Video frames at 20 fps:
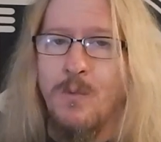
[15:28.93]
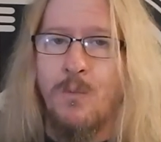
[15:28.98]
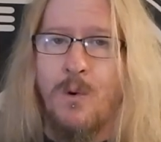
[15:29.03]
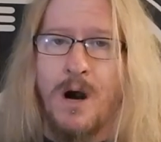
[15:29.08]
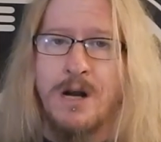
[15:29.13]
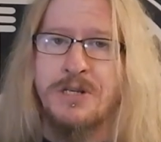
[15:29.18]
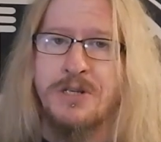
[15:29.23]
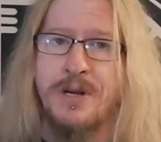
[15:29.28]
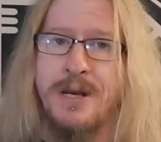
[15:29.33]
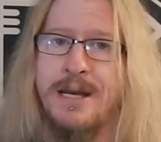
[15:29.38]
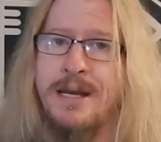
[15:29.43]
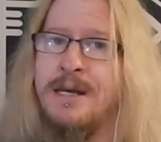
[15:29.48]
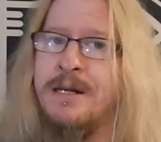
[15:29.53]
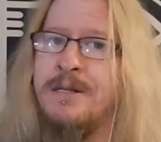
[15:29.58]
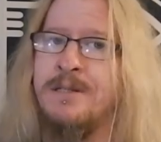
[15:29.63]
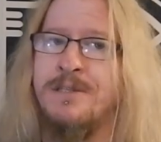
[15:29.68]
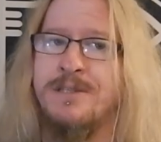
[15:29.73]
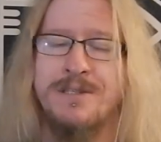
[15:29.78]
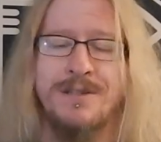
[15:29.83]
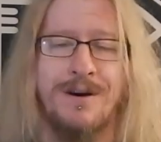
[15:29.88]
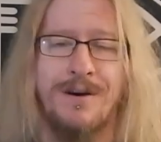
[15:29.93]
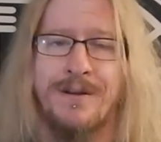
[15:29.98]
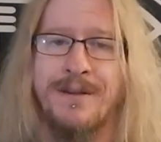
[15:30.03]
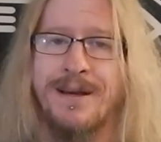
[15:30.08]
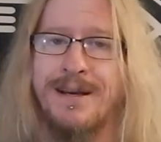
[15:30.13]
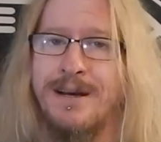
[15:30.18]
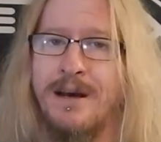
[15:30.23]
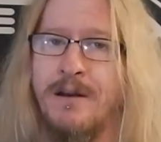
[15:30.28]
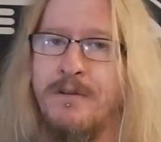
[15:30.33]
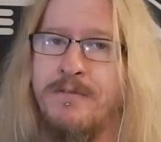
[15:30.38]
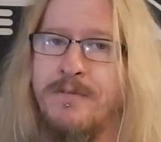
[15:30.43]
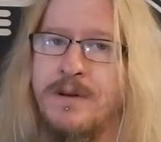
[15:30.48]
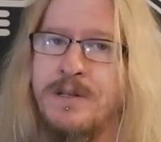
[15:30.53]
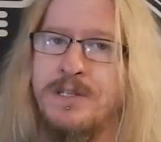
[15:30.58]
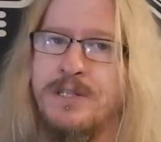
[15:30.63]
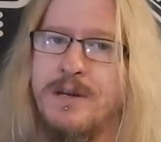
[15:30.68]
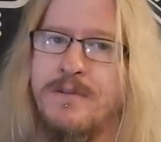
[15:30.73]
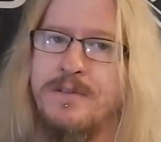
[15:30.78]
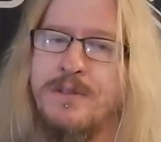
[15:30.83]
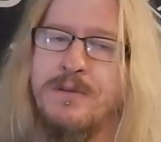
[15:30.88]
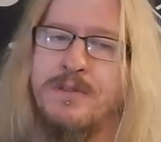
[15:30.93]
Wash your hands, all that kind of fun stuff.